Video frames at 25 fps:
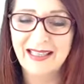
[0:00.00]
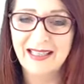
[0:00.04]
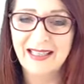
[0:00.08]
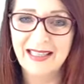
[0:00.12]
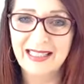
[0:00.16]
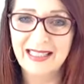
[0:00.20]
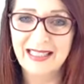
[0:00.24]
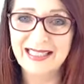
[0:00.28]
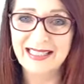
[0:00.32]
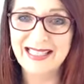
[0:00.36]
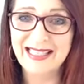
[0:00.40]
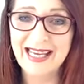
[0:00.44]

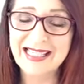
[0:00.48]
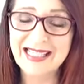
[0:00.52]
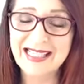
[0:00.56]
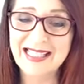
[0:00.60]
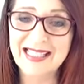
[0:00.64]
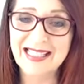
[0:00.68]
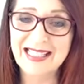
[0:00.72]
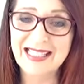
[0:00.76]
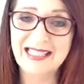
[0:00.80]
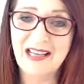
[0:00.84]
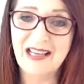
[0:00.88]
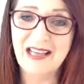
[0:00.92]

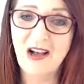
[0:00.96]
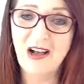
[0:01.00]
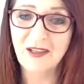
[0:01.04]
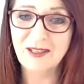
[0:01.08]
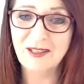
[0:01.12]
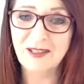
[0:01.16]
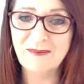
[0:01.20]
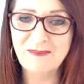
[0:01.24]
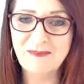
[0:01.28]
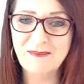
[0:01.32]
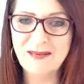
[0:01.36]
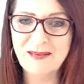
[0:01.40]
Yes, I'll
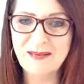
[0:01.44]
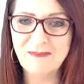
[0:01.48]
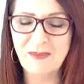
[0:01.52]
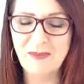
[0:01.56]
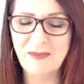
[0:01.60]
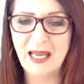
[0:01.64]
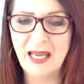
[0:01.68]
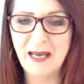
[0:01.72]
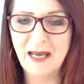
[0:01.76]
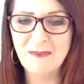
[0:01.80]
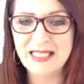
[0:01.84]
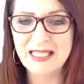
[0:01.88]
admit
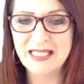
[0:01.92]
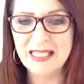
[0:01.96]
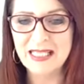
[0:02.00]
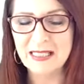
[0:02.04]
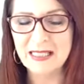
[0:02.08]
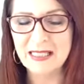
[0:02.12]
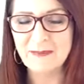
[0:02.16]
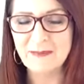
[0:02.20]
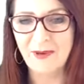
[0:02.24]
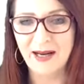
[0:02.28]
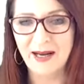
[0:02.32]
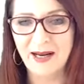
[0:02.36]
perhaps his
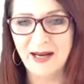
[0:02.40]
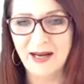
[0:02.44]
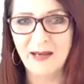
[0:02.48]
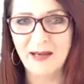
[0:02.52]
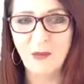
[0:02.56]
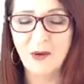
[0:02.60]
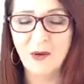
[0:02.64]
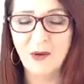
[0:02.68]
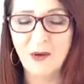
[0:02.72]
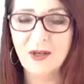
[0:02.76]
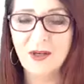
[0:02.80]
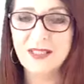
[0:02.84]
brain
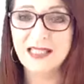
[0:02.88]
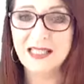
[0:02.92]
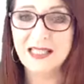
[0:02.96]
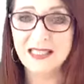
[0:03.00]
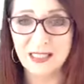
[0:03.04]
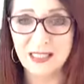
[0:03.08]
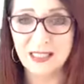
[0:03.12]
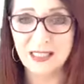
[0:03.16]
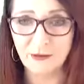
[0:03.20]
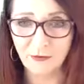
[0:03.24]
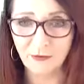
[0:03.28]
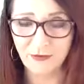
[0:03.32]
works
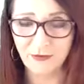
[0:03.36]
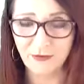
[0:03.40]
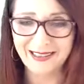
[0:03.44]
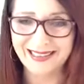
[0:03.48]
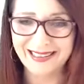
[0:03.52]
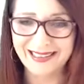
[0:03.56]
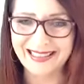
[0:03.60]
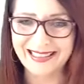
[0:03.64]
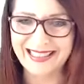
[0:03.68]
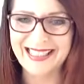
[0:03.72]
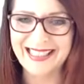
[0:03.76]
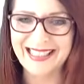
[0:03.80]

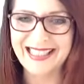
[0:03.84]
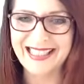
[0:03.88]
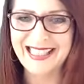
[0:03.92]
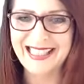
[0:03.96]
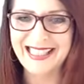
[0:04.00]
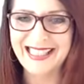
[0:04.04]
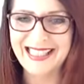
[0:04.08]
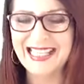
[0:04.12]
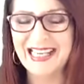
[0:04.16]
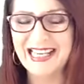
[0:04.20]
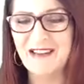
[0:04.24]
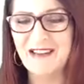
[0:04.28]
differently
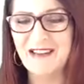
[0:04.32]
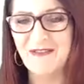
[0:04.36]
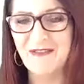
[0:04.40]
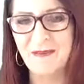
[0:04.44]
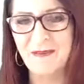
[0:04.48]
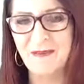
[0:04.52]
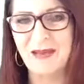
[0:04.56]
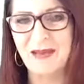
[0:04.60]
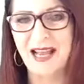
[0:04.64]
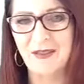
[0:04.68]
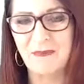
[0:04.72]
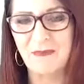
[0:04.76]
from
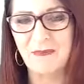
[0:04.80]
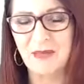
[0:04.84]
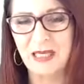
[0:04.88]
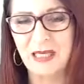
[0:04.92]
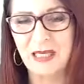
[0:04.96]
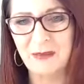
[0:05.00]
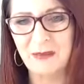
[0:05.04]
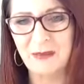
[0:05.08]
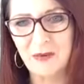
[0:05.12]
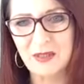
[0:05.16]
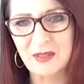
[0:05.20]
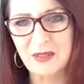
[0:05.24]
other
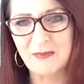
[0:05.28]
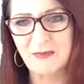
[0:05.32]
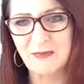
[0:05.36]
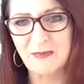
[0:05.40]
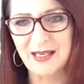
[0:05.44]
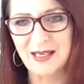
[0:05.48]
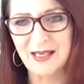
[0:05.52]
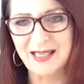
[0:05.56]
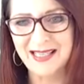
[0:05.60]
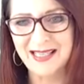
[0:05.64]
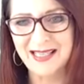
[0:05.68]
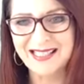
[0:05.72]
people's
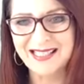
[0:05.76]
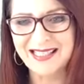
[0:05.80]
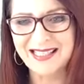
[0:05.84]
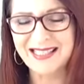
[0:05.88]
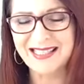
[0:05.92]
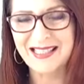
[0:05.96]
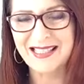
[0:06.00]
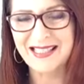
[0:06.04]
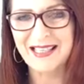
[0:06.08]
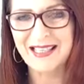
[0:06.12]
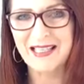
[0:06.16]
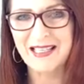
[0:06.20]
brains.
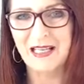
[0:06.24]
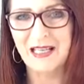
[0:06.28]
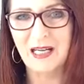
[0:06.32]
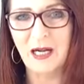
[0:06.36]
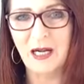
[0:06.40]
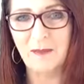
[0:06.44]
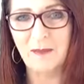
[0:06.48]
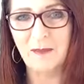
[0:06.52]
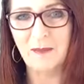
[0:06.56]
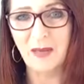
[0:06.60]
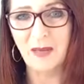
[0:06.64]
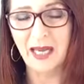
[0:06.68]

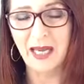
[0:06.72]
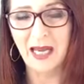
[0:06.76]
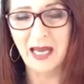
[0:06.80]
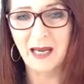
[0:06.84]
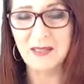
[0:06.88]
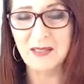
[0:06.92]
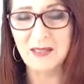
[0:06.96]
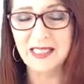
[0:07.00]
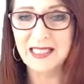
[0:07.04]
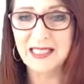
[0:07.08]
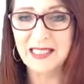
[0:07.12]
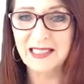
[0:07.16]

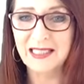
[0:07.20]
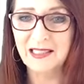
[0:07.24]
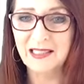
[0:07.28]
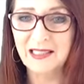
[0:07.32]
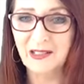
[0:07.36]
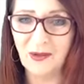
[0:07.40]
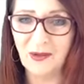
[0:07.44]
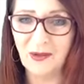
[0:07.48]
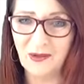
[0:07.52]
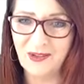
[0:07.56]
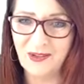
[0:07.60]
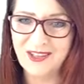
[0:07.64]
Perhaps he
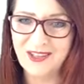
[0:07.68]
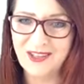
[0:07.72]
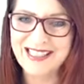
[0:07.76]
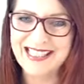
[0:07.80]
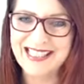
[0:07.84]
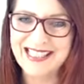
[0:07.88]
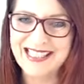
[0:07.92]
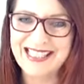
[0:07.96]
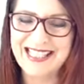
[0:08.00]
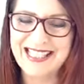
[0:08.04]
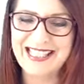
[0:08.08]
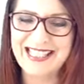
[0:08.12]
learns
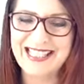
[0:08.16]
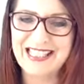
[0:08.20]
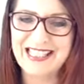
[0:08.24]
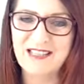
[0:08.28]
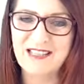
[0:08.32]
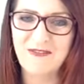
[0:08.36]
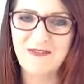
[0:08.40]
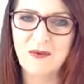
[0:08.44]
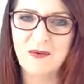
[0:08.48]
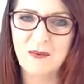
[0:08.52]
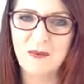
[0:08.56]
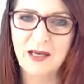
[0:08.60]
in a
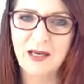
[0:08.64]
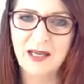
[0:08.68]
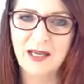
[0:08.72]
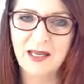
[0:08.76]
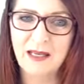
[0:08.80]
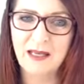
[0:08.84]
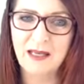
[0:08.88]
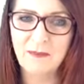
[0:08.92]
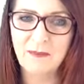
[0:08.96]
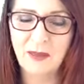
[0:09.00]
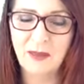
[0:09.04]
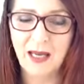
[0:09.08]
different way.
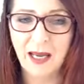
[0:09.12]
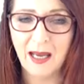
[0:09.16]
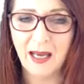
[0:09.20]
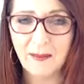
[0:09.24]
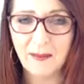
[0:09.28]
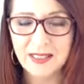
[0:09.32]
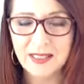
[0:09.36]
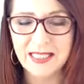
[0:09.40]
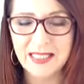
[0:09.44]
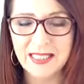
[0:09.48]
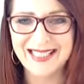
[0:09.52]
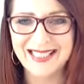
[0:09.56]
Perhaps
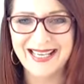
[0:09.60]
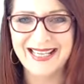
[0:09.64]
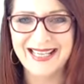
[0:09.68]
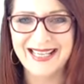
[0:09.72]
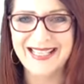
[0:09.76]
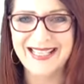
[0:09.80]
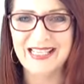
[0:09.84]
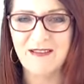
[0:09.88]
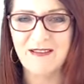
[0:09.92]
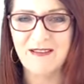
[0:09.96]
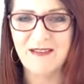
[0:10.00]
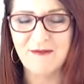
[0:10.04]
he takes
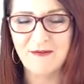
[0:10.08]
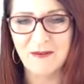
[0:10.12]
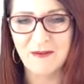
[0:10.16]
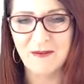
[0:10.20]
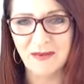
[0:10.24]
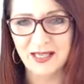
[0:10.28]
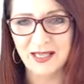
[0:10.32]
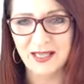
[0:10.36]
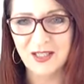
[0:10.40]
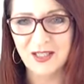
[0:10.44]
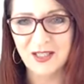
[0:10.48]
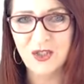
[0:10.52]

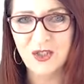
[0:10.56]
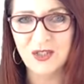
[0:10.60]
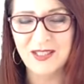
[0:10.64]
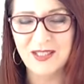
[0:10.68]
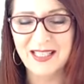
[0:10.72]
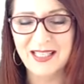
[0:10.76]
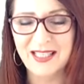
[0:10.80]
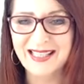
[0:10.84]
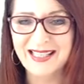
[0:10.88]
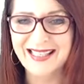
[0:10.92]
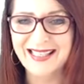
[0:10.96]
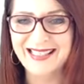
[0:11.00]
information
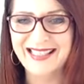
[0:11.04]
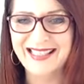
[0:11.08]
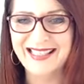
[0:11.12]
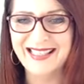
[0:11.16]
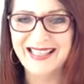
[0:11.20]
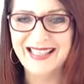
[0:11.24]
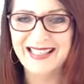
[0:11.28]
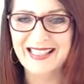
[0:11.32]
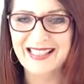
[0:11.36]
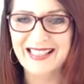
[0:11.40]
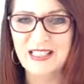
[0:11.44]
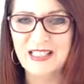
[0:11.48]
in
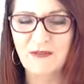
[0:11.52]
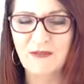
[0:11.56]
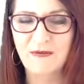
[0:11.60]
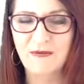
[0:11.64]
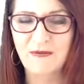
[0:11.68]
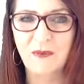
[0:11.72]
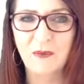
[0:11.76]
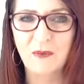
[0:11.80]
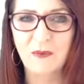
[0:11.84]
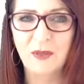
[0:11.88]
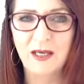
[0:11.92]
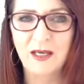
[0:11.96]
a different
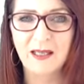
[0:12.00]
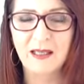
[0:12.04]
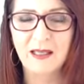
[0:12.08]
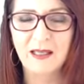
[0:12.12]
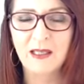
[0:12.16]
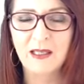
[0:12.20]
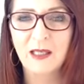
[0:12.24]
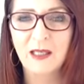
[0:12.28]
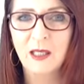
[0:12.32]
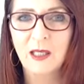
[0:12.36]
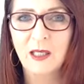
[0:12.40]
way.